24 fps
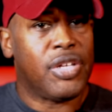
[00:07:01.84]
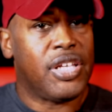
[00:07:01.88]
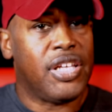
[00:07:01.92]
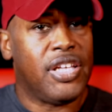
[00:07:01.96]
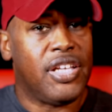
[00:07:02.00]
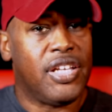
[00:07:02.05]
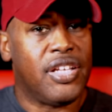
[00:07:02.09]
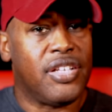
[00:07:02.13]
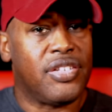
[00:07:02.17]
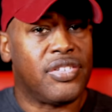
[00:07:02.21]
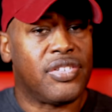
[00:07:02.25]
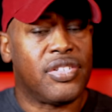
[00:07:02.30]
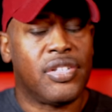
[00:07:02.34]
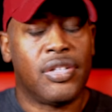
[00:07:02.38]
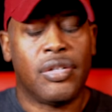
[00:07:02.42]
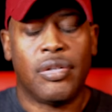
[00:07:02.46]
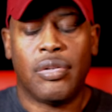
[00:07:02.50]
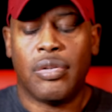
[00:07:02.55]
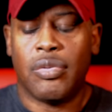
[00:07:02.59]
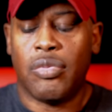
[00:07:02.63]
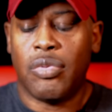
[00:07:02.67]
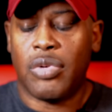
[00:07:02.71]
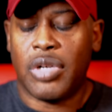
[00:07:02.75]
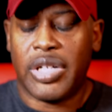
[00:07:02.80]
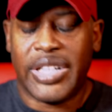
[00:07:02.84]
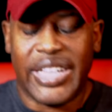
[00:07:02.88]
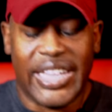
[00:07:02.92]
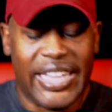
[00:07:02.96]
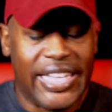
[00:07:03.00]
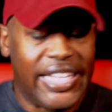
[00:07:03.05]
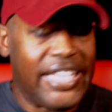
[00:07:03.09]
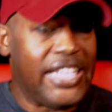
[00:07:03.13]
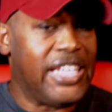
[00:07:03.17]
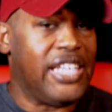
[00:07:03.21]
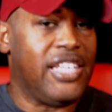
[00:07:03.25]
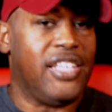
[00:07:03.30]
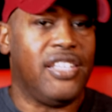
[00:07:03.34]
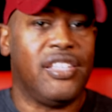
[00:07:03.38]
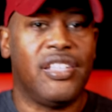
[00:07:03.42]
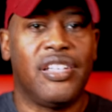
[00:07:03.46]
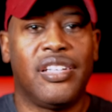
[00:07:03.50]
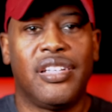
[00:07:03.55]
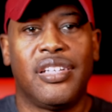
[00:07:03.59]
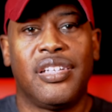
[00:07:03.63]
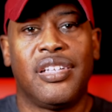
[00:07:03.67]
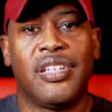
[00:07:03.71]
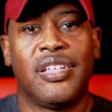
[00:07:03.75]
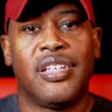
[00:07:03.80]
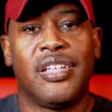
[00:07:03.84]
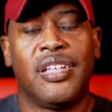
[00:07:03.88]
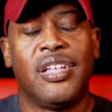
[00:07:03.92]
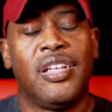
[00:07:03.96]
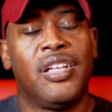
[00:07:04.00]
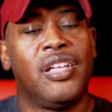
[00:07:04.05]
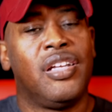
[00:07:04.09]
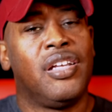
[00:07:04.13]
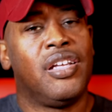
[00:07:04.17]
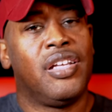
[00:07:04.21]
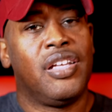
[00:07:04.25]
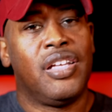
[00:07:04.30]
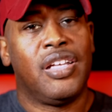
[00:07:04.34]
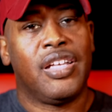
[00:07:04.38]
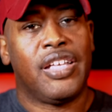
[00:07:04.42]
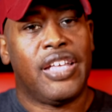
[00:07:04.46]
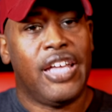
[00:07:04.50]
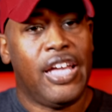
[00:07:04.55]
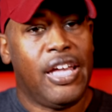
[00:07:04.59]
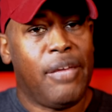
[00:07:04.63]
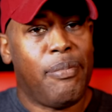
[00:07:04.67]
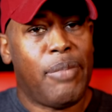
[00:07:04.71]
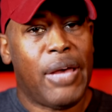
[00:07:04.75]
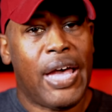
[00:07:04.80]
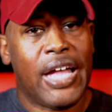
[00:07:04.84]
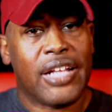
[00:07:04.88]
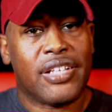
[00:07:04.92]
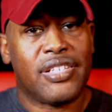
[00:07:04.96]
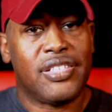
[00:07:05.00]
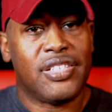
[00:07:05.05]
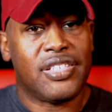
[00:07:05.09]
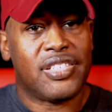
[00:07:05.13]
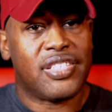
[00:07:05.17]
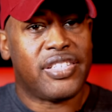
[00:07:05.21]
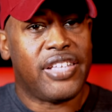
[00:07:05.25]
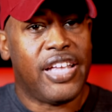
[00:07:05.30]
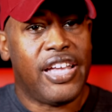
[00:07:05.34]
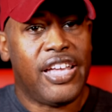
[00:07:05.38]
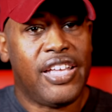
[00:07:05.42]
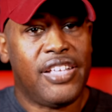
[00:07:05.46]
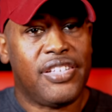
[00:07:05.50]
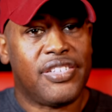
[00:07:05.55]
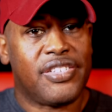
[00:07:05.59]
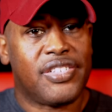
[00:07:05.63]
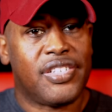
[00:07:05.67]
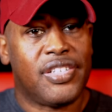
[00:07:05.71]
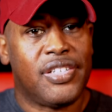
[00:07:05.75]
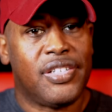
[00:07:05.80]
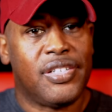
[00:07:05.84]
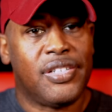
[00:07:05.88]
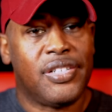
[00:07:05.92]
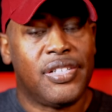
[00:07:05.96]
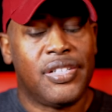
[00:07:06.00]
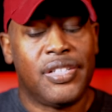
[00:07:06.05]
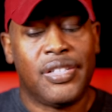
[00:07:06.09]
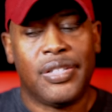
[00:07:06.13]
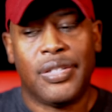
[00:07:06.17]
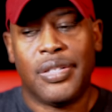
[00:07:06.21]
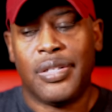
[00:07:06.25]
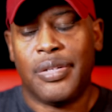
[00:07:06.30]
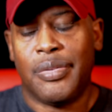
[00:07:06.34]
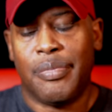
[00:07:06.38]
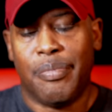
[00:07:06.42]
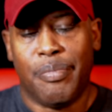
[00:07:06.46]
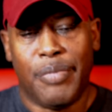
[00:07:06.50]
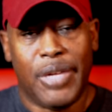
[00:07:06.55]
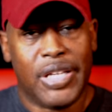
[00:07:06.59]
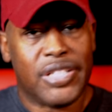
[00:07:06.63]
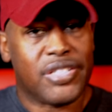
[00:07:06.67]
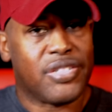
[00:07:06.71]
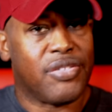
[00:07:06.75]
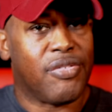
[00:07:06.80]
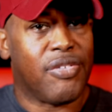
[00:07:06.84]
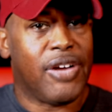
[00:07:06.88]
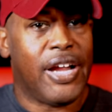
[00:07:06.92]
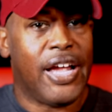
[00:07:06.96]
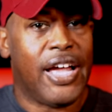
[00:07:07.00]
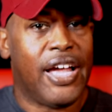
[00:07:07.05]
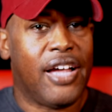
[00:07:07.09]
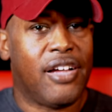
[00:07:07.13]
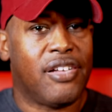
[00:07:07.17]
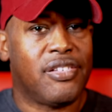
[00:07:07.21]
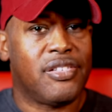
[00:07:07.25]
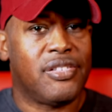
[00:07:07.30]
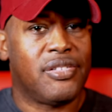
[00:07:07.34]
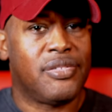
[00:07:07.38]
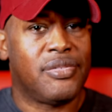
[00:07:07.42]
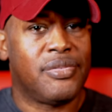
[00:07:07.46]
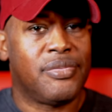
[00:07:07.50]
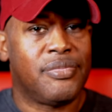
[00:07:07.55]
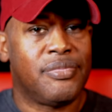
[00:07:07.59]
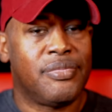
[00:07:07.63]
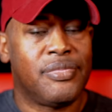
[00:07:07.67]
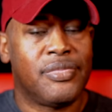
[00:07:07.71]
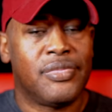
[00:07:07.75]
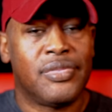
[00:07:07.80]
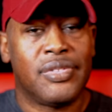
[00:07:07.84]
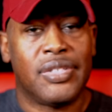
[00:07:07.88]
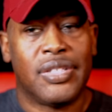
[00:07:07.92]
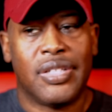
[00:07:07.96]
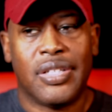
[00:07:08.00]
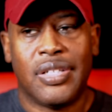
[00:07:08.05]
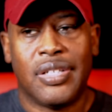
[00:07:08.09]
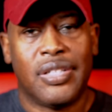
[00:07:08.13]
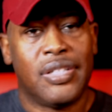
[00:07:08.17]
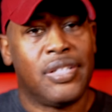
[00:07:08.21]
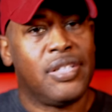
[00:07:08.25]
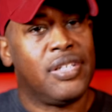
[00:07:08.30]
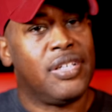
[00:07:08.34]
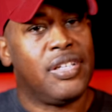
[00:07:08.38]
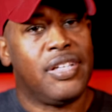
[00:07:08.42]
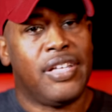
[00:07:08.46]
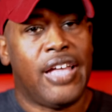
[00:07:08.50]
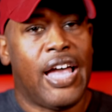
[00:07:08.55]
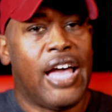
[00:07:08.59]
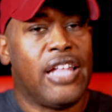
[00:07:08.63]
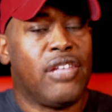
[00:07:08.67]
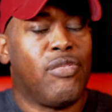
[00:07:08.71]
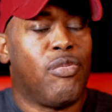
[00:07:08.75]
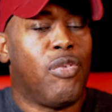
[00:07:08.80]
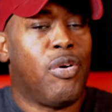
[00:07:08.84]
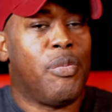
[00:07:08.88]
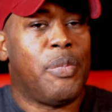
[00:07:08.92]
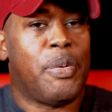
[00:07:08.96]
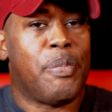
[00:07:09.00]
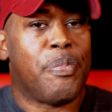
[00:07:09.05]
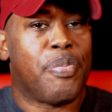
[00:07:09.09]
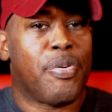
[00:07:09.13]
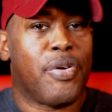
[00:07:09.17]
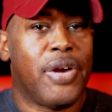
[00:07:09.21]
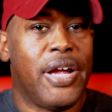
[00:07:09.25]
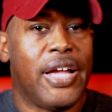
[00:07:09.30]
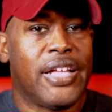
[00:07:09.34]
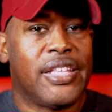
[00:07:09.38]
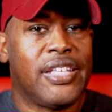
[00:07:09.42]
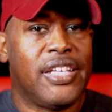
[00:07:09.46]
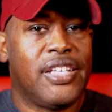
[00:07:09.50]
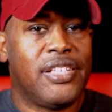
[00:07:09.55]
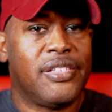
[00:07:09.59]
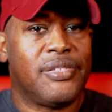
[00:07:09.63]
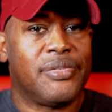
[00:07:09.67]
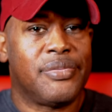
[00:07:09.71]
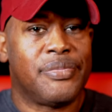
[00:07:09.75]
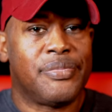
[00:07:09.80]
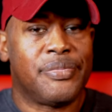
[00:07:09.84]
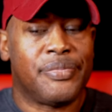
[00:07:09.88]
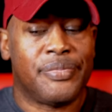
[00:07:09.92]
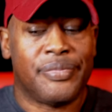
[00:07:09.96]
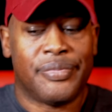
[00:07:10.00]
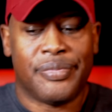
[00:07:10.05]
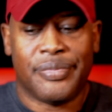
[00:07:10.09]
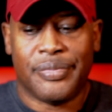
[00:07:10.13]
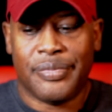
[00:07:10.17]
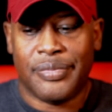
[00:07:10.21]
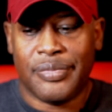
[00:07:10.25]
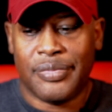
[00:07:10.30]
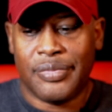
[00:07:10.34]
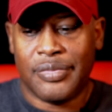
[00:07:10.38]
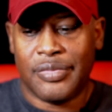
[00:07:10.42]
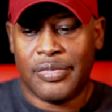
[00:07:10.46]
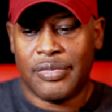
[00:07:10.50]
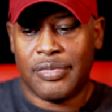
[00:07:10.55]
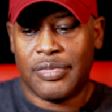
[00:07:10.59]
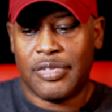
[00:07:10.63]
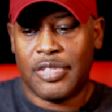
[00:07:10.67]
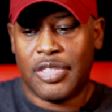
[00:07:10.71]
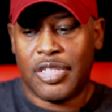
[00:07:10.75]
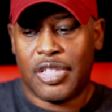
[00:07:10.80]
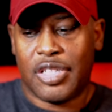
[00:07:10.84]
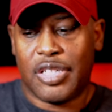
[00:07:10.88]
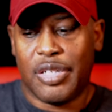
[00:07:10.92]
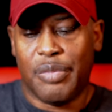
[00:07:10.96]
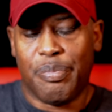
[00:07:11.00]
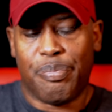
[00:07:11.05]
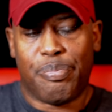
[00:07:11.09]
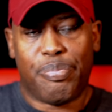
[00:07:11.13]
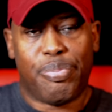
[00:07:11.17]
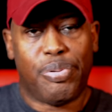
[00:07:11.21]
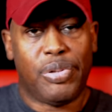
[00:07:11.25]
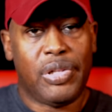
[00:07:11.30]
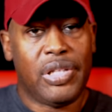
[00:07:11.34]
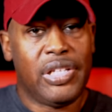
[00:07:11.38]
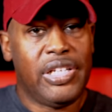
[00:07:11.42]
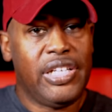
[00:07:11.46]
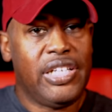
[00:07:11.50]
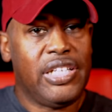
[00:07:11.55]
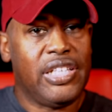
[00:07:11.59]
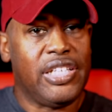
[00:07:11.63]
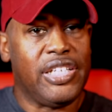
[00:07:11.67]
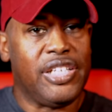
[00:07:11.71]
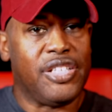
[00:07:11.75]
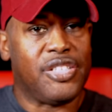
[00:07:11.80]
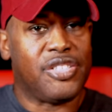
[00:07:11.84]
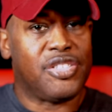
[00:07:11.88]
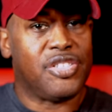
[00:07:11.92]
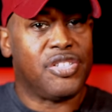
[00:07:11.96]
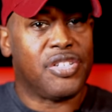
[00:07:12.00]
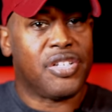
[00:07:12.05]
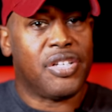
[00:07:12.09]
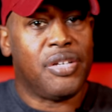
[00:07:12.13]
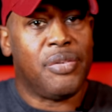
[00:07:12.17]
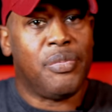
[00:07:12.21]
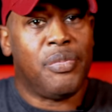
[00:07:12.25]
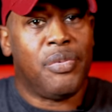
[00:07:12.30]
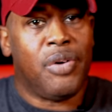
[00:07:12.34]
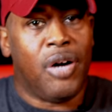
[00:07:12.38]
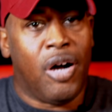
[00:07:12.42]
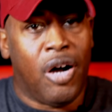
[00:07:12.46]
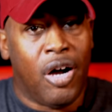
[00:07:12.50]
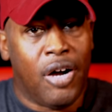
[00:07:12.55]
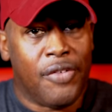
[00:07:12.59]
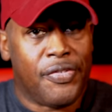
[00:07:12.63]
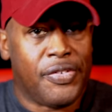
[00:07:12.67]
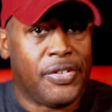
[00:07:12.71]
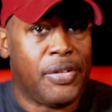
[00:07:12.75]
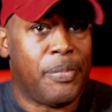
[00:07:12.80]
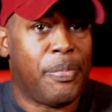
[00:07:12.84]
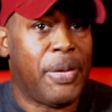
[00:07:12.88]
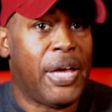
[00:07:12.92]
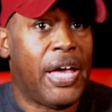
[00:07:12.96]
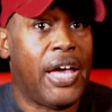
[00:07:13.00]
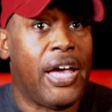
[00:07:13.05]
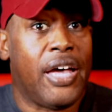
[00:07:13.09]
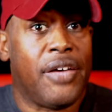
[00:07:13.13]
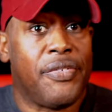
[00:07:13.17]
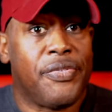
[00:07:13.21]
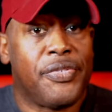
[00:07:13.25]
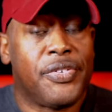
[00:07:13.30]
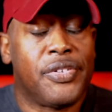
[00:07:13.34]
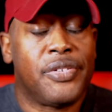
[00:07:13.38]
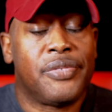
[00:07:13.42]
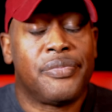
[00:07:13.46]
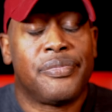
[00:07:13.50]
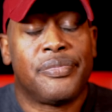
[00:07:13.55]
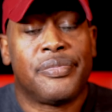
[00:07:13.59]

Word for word: kids, clean. Came back to the States, messed around, got a woman pregnant, completely took him off the path.